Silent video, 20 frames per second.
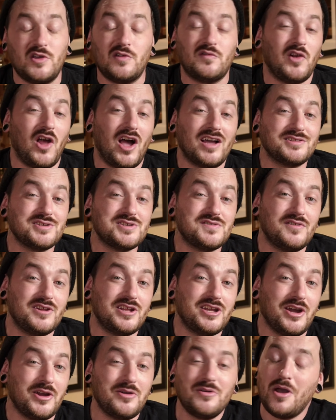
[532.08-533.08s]
you've liked this
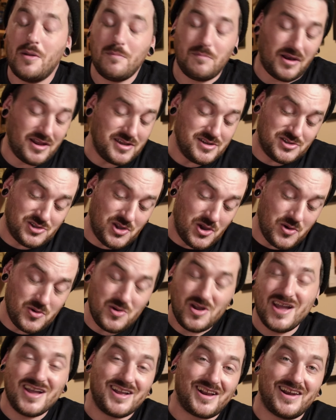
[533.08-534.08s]
video, please do
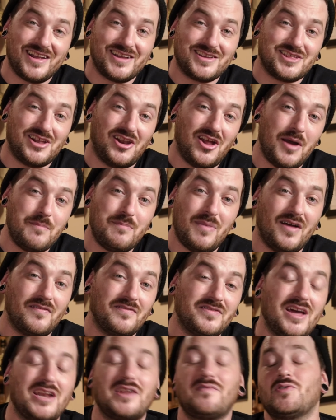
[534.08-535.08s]
click the like
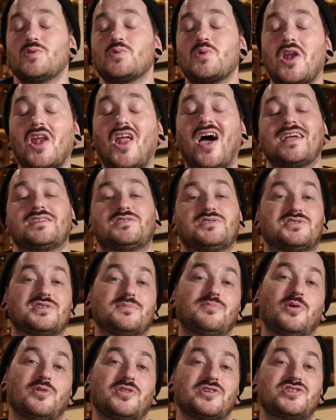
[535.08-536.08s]
button, and if you'd like to
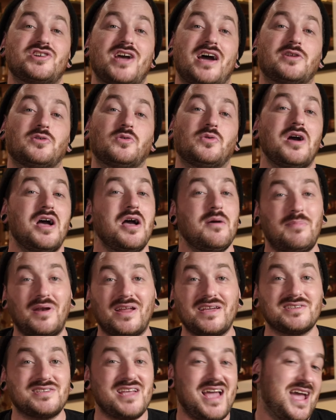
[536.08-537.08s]
support the channel,
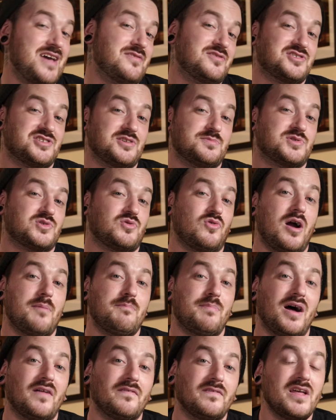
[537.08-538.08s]
please hit the subscribe
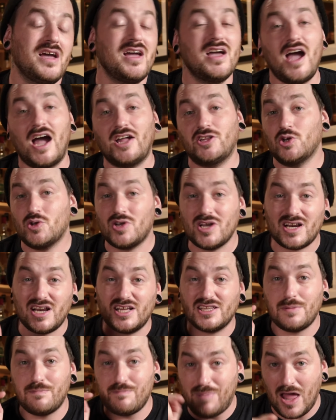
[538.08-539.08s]
button, and you can click
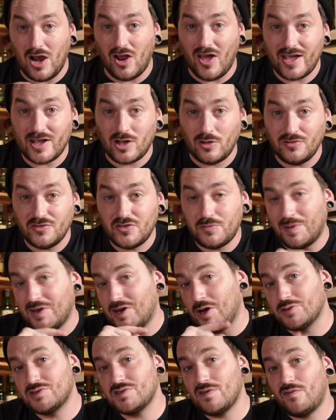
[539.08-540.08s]
the bell icon to be
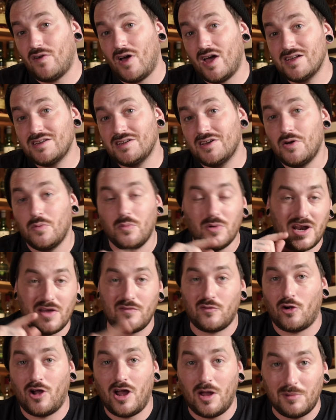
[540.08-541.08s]
notified
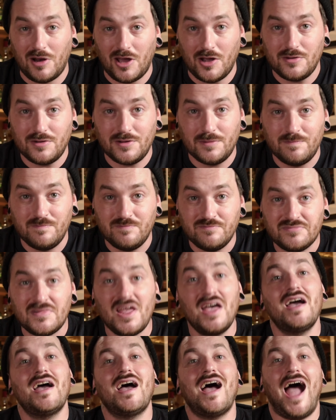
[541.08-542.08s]
whenever I upload.
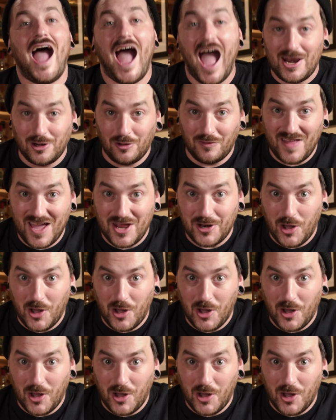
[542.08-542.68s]
And on that